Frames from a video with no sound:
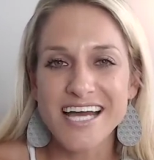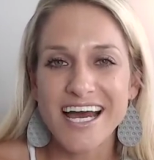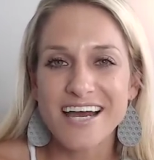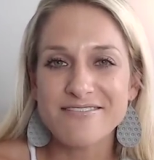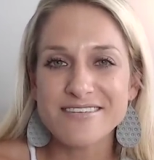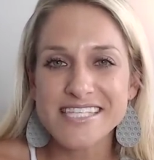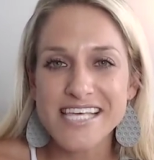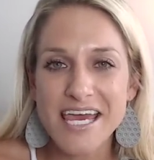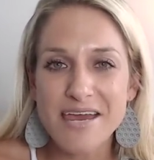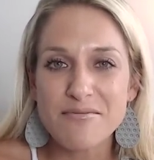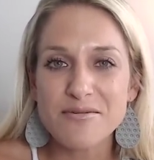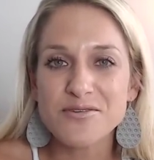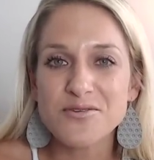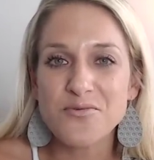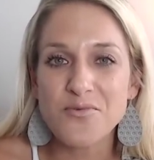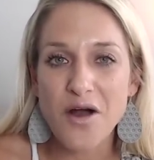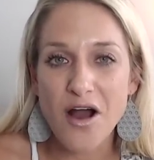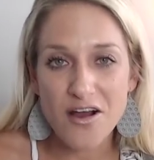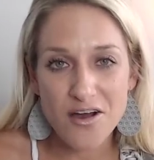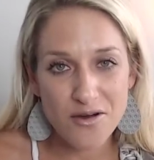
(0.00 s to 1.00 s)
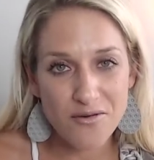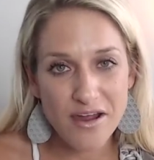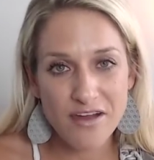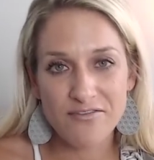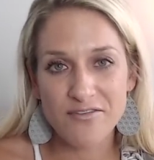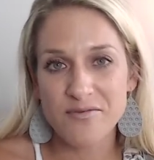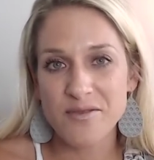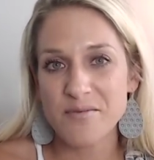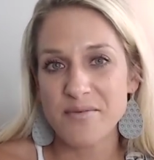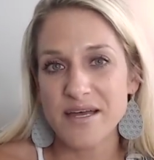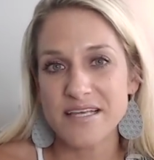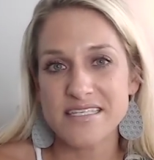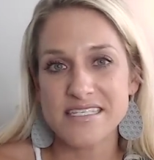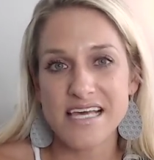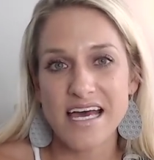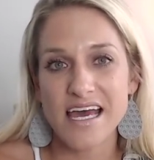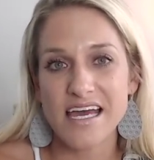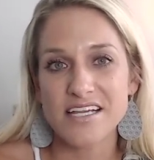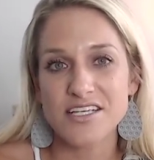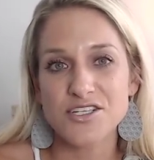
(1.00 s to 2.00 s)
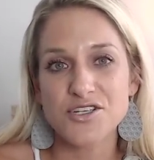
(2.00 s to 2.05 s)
I was able to walk away from the bedside